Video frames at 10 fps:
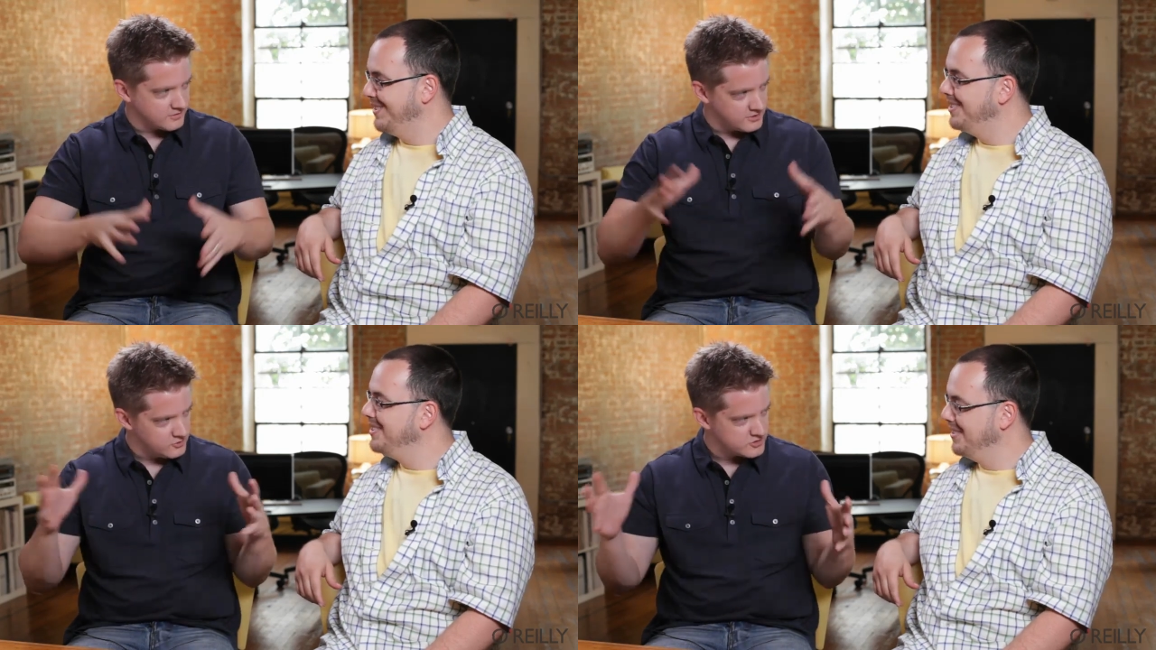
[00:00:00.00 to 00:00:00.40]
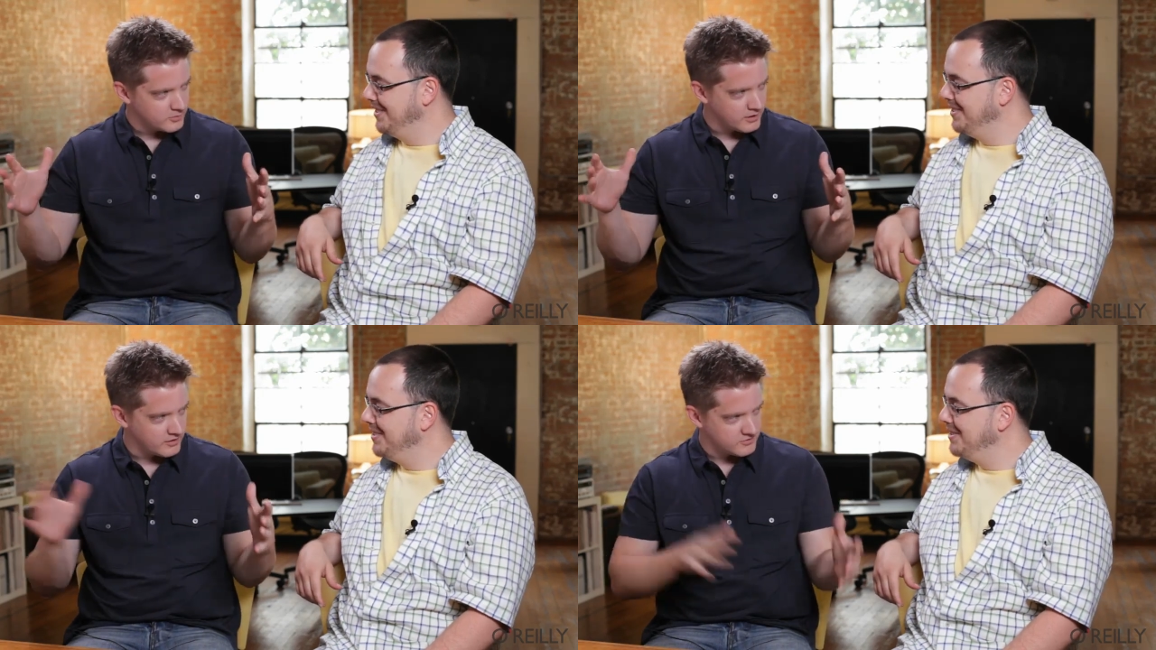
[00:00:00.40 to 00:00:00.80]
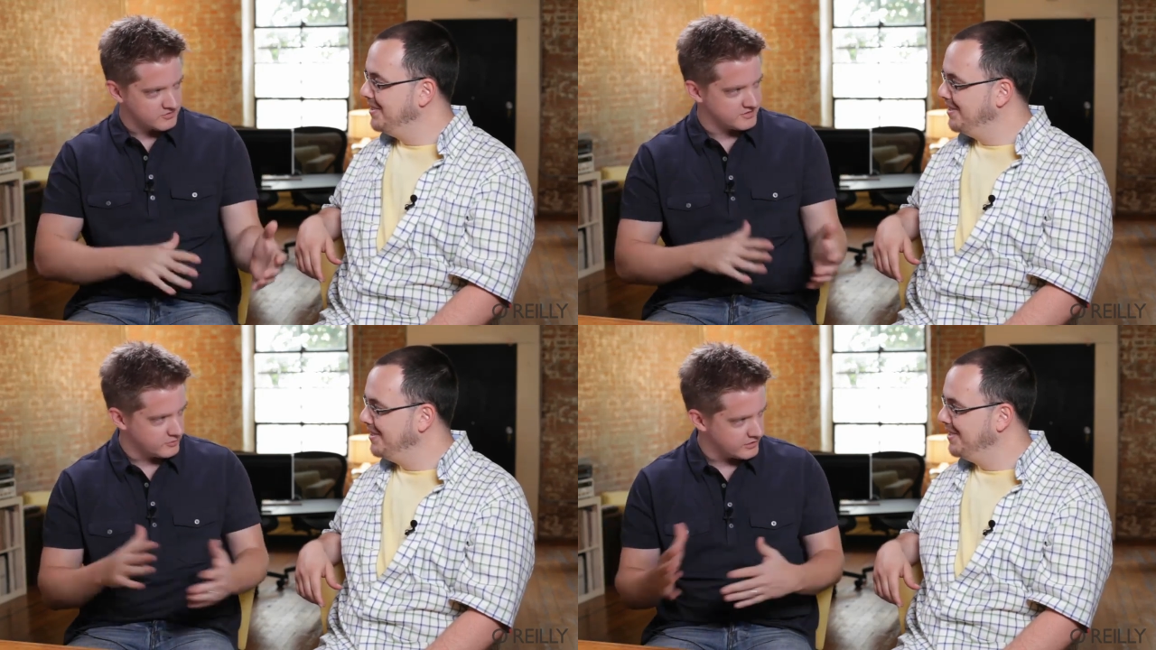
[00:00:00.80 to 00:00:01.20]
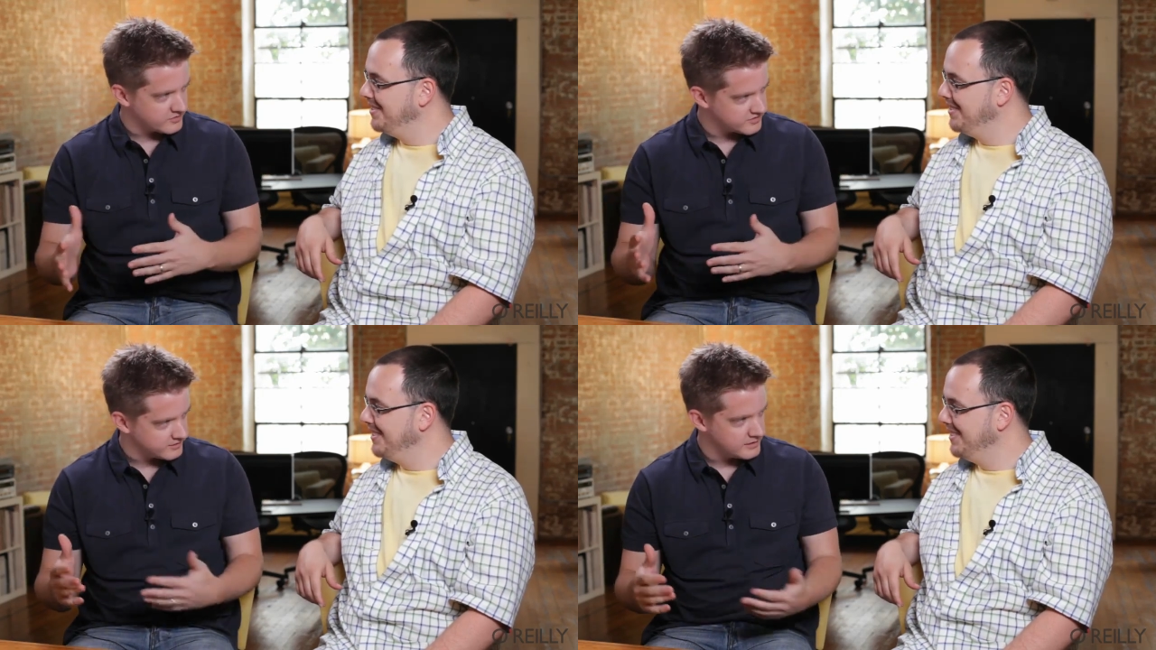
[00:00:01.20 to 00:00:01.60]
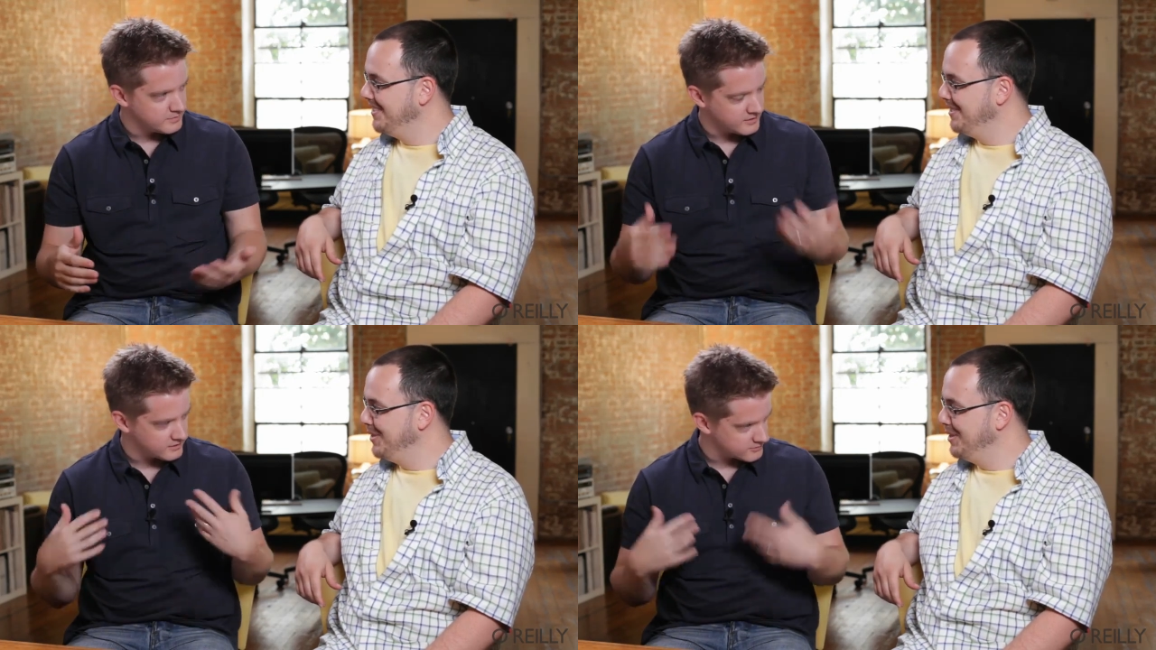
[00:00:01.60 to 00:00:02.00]
Speaker 1: with huge monitors that don't ever
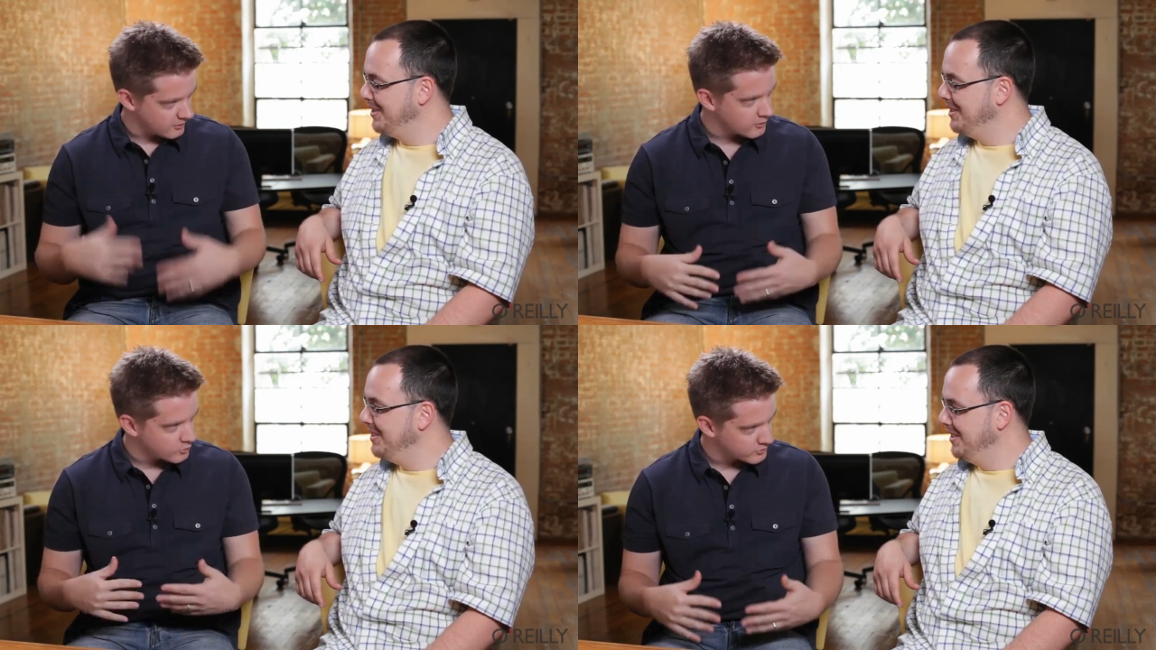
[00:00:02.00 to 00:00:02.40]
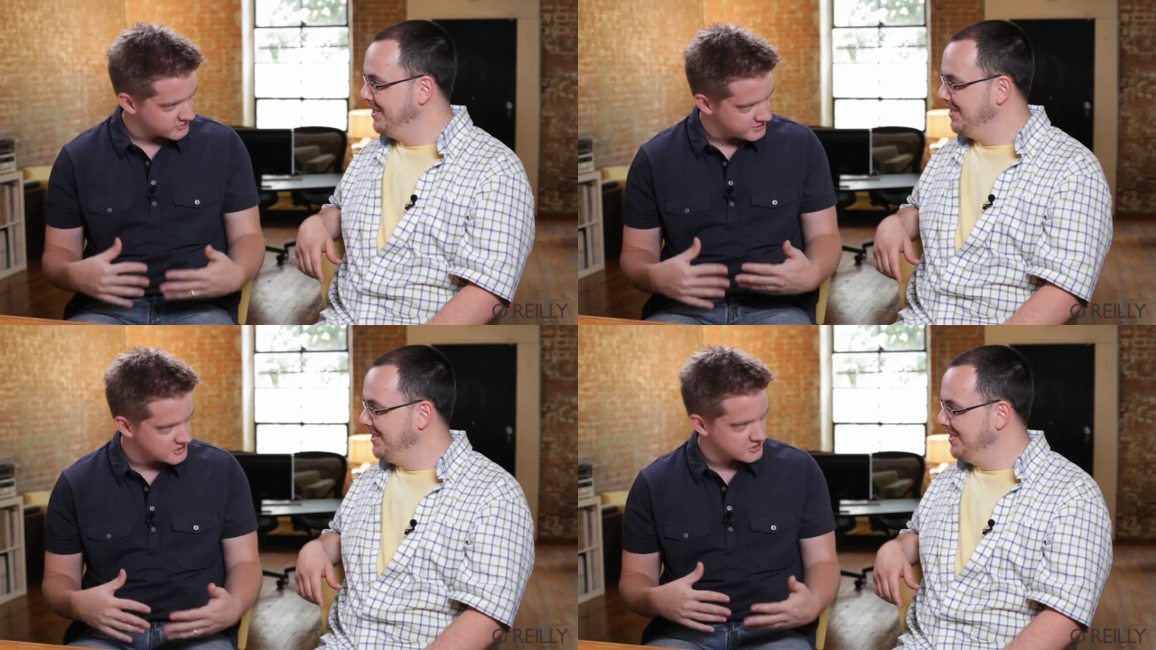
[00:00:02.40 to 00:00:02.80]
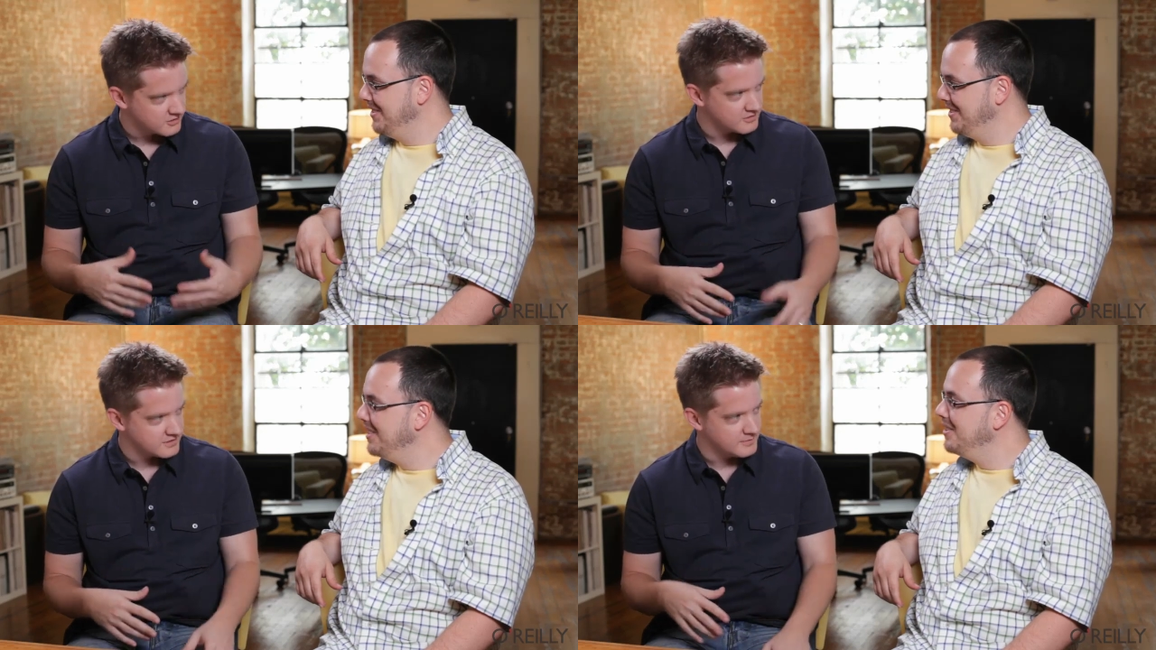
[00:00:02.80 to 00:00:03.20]
sleep and like Star Wars t shirts.